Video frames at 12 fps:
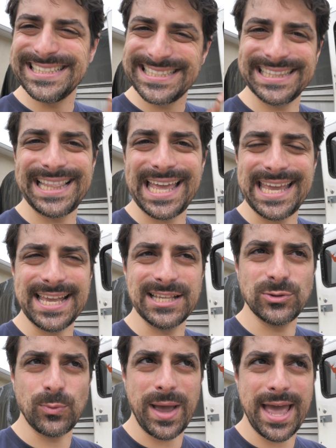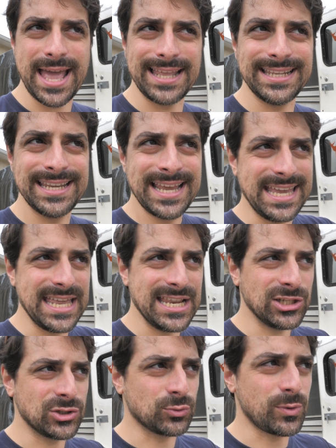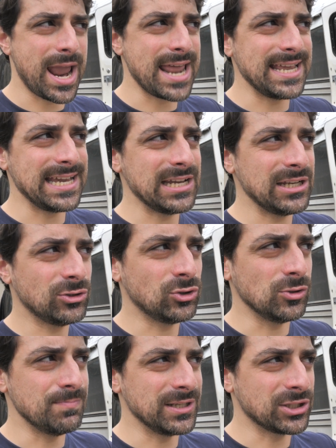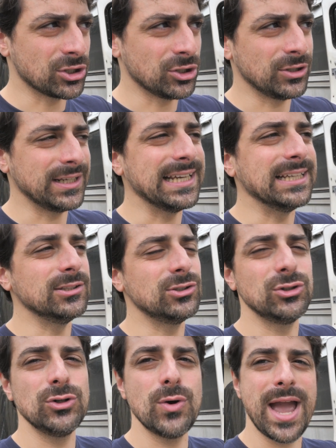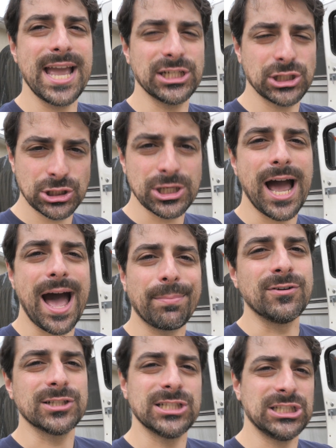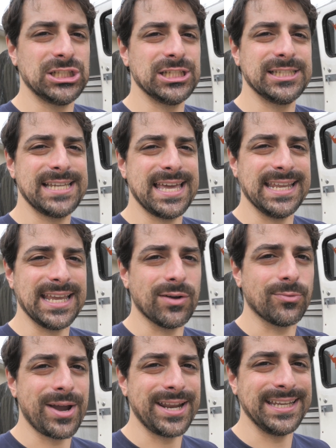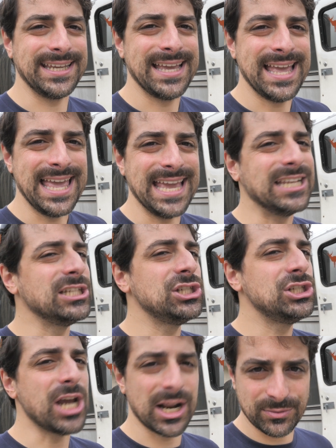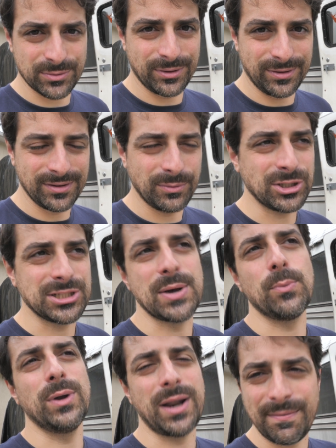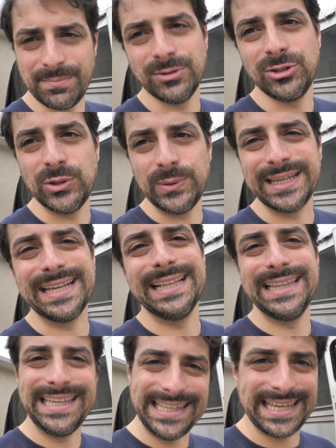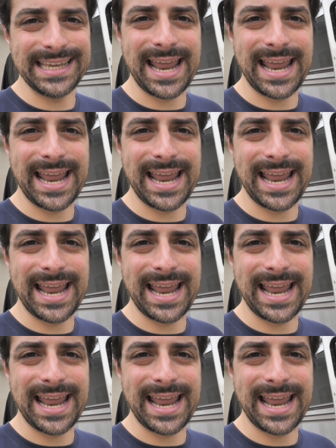slate is when it is ready to be turning into a shop versus just getting it ready in general, which is what I've been doing. Cleaning it